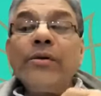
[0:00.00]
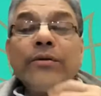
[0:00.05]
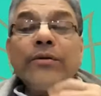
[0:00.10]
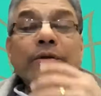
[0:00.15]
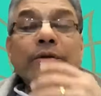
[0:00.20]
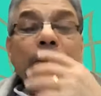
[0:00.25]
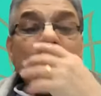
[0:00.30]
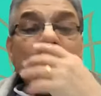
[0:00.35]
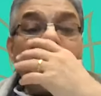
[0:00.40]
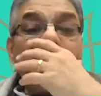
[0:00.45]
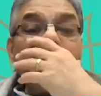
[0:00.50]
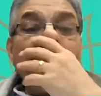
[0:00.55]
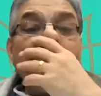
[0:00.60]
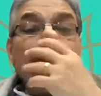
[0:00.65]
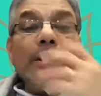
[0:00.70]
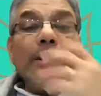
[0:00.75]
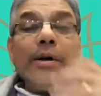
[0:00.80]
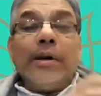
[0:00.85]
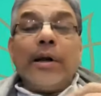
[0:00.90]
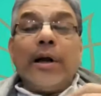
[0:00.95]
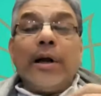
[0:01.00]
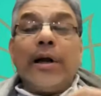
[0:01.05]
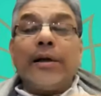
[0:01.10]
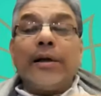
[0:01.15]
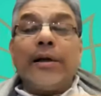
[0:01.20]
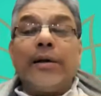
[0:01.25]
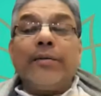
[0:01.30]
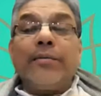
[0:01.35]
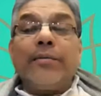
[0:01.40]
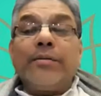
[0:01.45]
So,
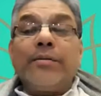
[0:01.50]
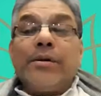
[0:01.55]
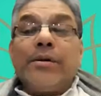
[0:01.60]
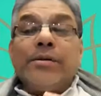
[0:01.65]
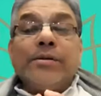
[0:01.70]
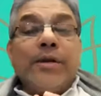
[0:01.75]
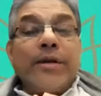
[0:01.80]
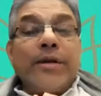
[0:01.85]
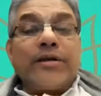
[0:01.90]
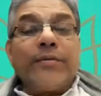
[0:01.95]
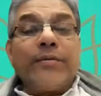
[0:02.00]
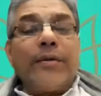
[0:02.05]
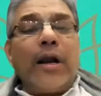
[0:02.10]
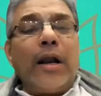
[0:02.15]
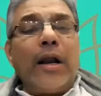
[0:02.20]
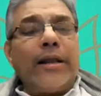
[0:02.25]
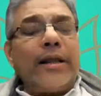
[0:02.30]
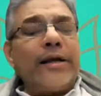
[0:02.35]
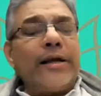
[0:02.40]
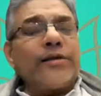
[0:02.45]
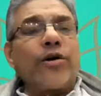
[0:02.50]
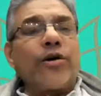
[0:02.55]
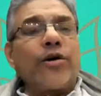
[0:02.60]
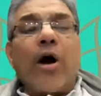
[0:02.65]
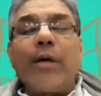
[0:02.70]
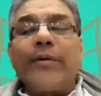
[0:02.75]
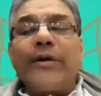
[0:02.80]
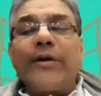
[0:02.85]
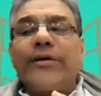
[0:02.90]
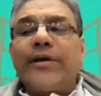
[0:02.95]
uh, similarly, there is a
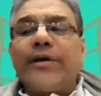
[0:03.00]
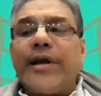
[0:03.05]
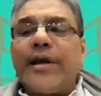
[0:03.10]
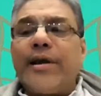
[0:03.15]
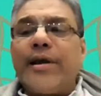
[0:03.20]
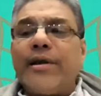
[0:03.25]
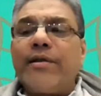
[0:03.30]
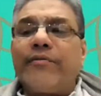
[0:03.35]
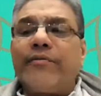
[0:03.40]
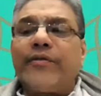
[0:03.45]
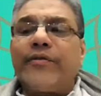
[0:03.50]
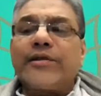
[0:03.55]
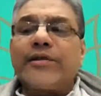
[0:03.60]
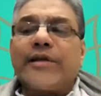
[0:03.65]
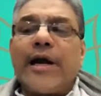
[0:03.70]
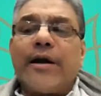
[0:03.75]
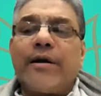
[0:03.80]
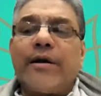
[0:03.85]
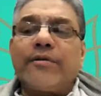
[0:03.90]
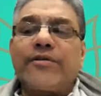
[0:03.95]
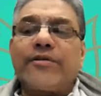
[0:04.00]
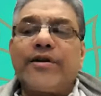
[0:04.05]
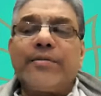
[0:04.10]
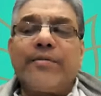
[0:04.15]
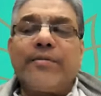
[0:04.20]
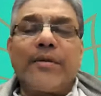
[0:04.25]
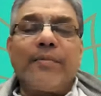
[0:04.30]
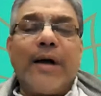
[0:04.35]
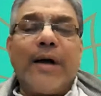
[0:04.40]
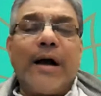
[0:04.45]
commentary in the first canto of
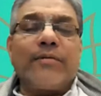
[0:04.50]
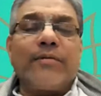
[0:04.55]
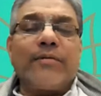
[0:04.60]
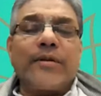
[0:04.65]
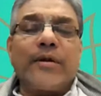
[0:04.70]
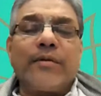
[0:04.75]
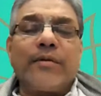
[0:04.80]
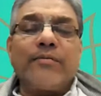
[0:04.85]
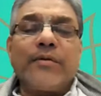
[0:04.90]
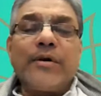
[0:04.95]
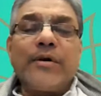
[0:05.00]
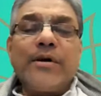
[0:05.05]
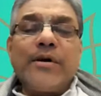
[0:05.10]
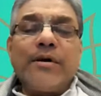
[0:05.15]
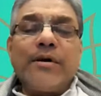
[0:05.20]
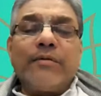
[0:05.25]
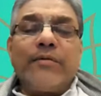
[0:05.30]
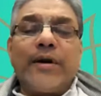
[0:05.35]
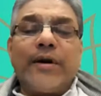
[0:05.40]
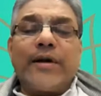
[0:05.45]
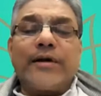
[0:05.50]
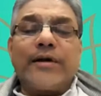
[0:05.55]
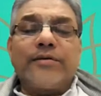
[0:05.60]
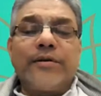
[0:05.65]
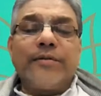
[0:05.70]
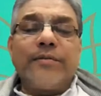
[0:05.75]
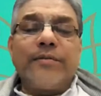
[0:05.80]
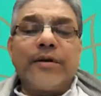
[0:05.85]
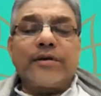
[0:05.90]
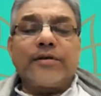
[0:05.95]
Srimad Bhagavatam where
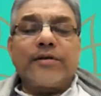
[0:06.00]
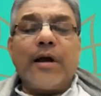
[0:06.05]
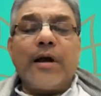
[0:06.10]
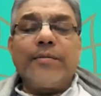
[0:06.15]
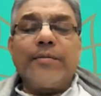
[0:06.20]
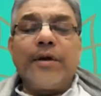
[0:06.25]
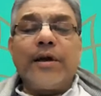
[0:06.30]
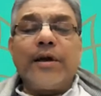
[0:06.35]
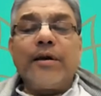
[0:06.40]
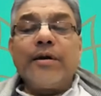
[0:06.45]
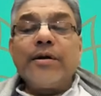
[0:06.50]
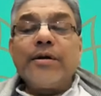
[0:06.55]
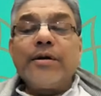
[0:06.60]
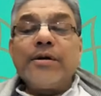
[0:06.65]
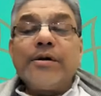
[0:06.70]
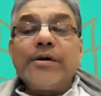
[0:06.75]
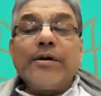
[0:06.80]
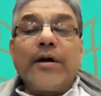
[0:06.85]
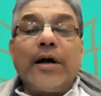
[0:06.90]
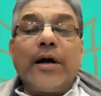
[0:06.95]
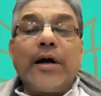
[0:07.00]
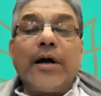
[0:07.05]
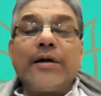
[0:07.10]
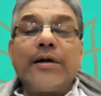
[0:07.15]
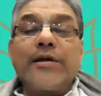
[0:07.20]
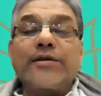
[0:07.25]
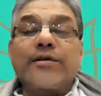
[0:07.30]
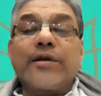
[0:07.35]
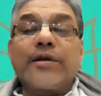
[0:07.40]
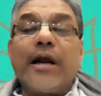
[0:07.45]
Sridhar Swami uh,
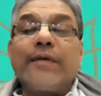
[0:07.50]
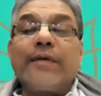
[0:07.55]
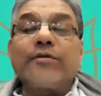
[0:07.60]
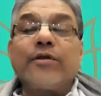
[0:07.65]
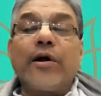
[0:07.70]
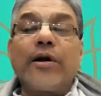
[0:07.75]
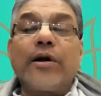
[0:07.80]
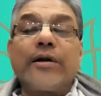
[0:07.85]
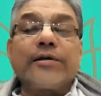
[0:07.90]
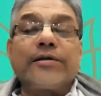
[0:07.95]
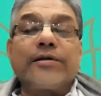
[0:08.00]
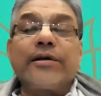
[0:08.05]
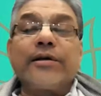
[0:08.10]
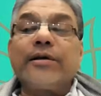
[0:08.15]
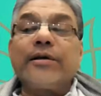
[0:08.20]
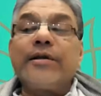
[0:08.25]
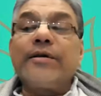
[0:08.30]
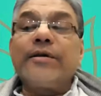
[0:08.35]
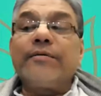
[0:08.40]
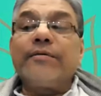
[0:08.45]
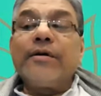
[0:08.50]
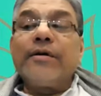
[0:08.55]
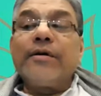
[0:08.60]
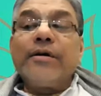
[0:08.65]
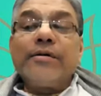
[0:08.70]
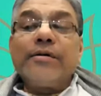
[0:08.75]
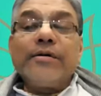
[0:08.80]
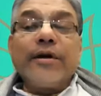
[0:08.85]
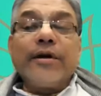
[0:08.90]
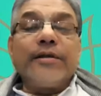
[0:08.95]
describes Lord Nrsingadev
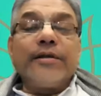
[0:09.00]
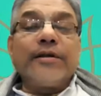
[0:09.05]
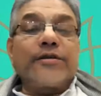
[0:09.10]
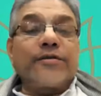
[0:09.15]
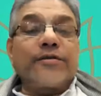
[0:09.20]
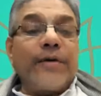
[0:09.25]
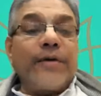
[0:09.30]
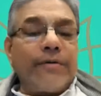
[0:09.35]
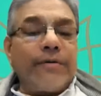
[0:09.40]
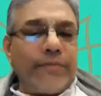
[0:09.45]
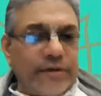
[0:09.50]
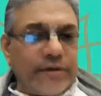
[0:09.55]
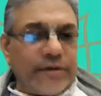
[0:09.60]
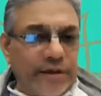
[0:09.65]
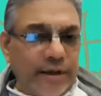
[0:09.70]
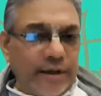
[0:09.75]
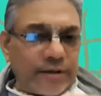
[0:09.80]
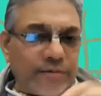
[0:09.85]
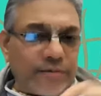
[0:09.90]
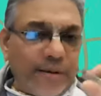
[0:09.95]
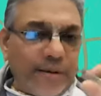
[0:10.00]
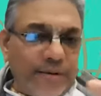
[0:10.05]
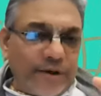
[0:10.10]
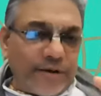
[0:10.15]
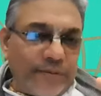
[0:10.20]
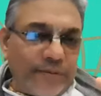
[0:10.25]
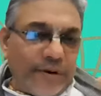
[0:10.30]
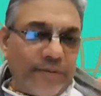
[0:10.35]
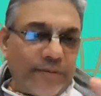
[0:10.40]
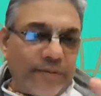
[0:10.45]
in this way, where Srila Swami
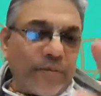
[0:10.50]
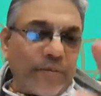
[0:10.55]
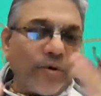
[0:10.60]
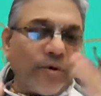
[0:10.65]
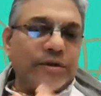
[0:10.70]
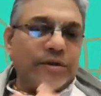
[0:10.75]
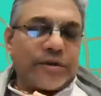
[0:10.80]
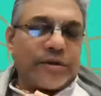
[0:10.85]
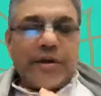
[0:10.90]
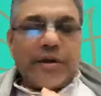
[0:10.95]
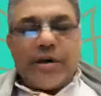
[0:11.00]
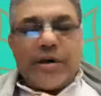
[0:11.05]
is one of the most